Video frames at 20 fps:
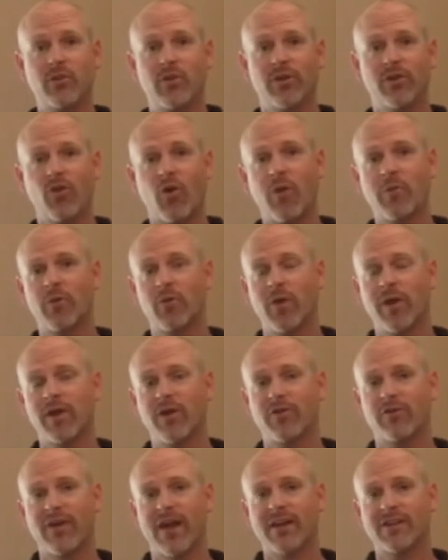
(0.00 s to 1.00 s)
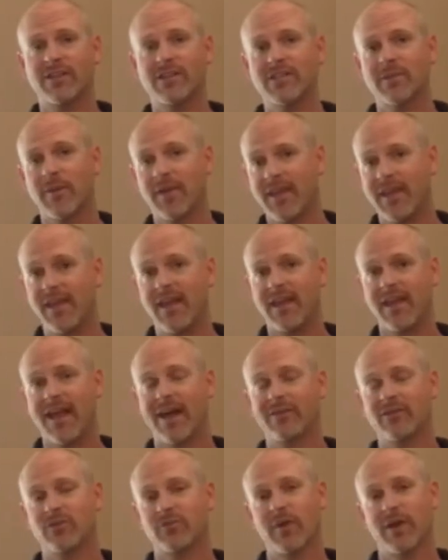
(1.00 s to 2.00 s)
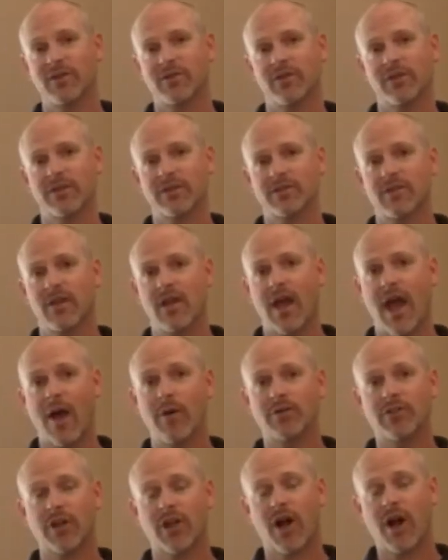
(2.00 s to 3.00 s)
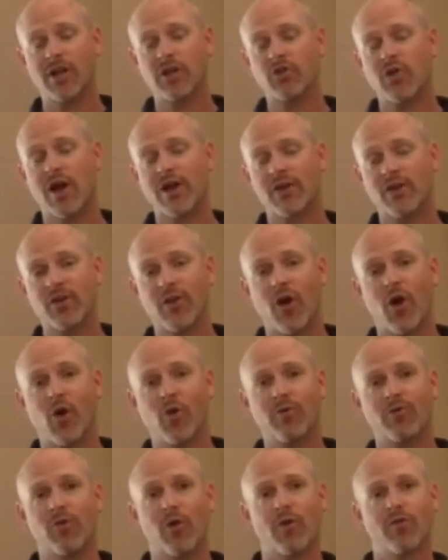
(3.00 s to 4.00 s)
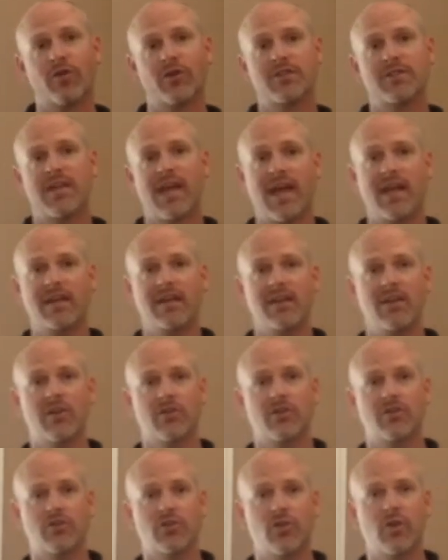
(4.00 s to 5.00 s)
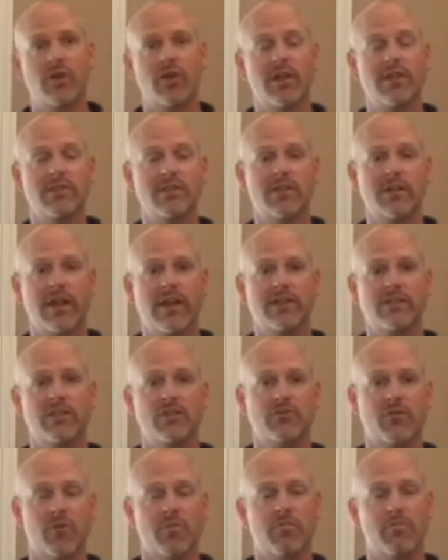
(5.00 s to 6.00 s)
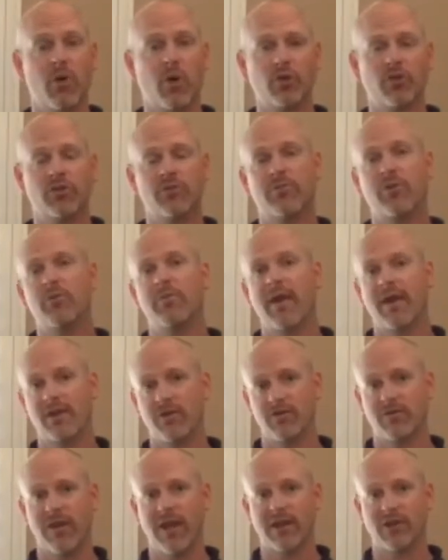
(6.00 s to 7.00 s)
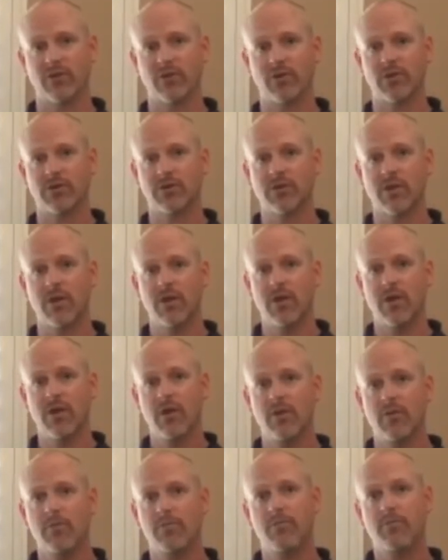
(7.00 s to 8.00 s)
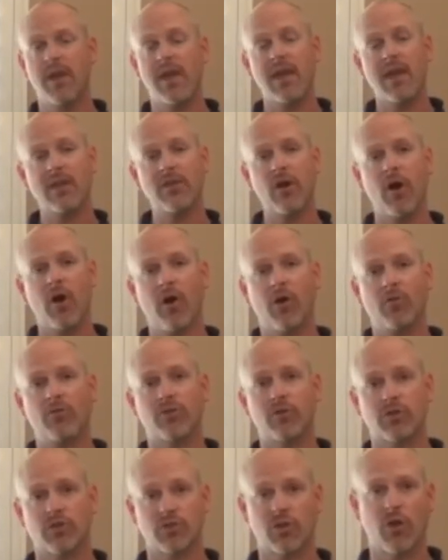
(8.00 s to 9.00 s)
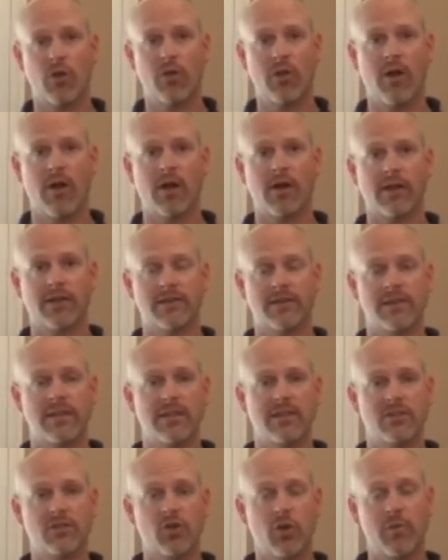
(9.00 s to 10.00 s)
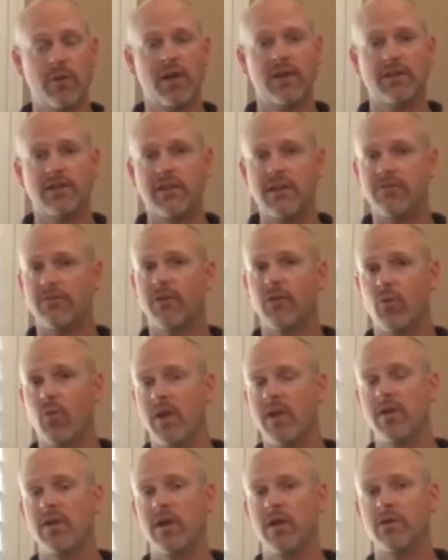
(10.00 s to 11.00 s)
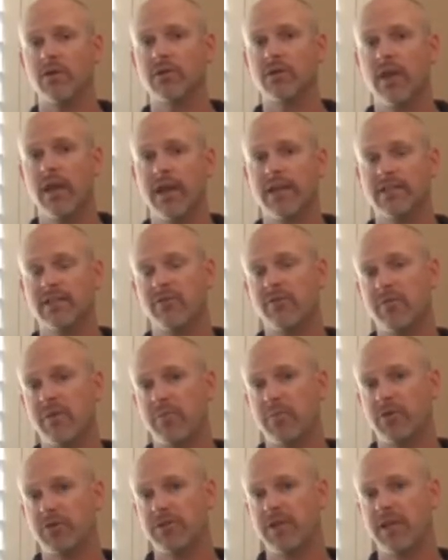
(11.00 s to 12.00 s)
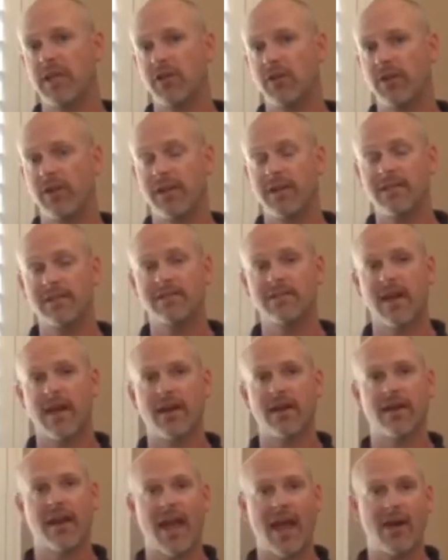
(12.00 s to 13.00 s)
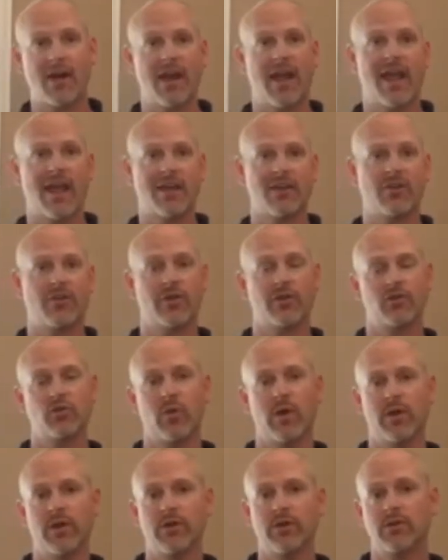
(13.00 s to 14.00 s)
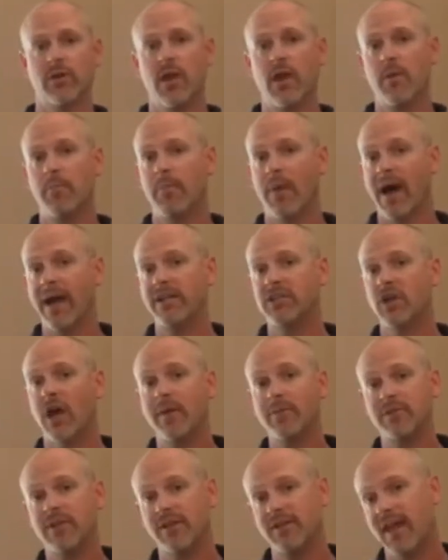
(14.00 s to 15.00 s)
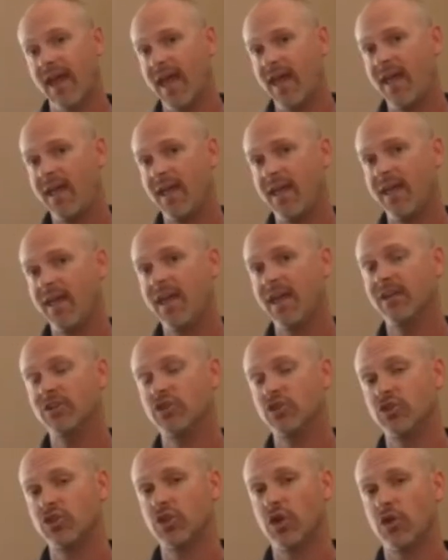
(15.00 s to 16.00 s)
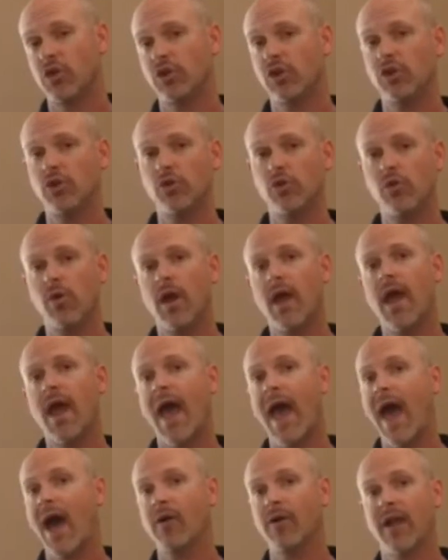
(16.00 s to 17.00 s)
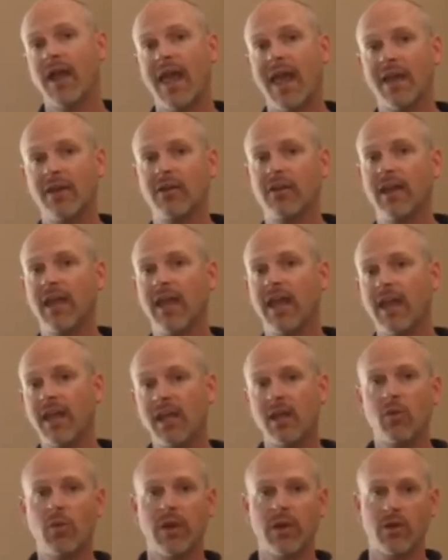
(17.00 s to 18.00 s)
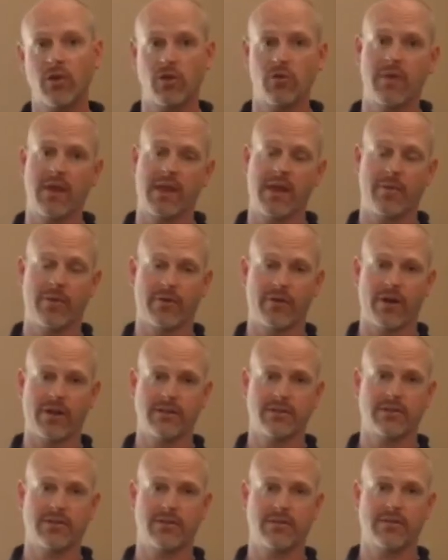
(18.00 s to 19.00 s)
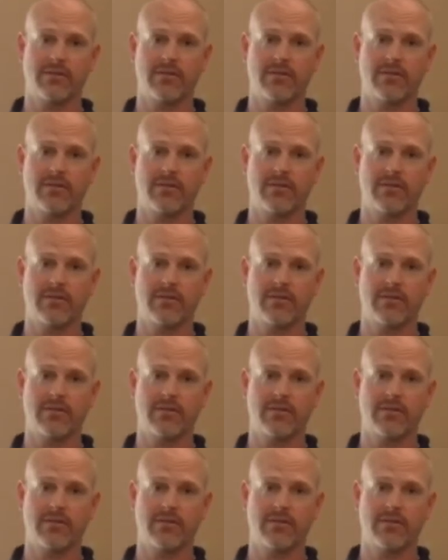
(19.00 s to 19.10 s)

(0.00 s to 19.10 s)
with Norman Window Fashions. I'm a key account specialist. I was a contractor in the home for over 10 years doing installations for multiple manufacturers. Being in the home for so long and seeing so many different windows has given me particular insight on how to handle those windows. My job today is to show you how to handle any window you may come across.